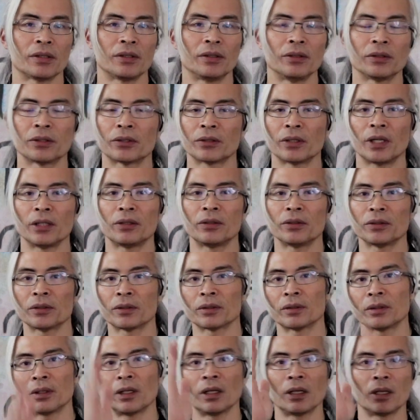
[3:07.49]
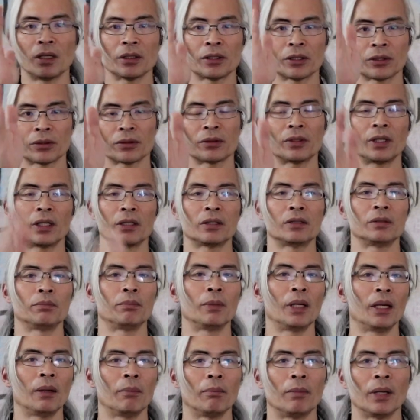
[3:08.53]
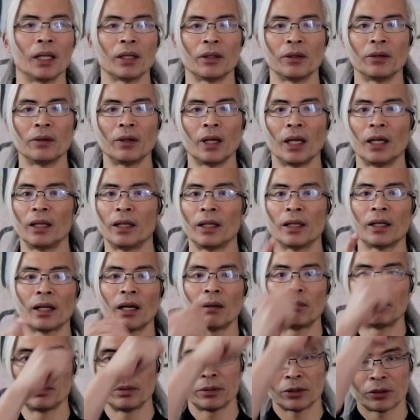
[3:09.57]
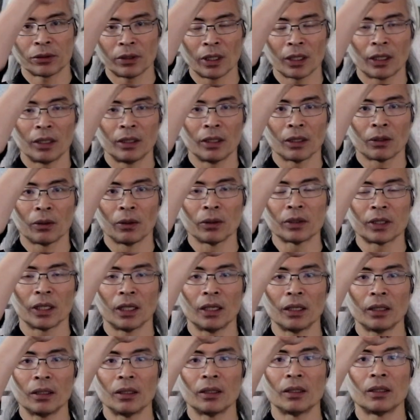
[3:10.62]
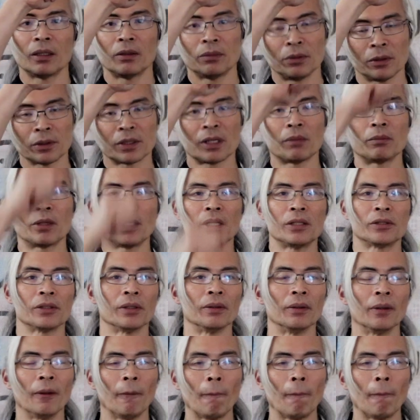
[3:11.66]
you try to strike men, but you ended up striking the kote for some reason,